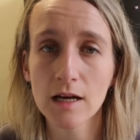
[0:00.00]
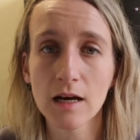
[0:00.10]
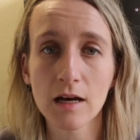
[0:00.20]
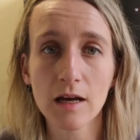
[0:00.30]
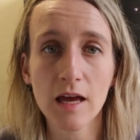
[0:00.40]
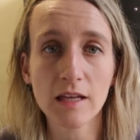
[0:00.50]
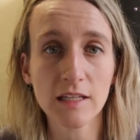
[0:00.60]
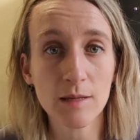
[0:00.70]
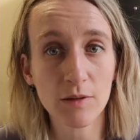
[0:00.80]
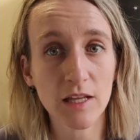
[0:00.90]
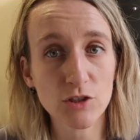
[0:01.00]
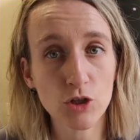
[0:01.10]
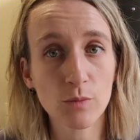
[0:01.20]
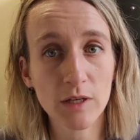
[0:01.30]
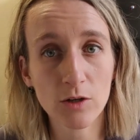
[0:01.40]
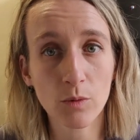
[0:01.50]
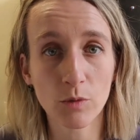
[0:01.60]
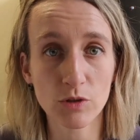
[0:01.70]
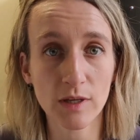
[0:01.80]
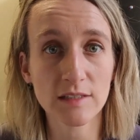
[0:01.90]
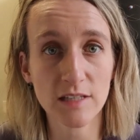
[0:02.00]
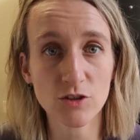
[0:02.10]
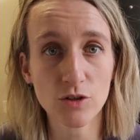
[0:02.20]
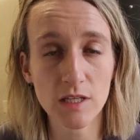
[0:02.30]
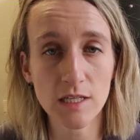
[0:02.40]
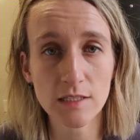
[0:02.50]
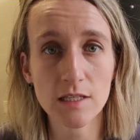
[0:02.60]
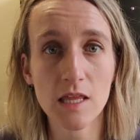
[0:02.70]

and keeping that 2 meter when we're doing essential things,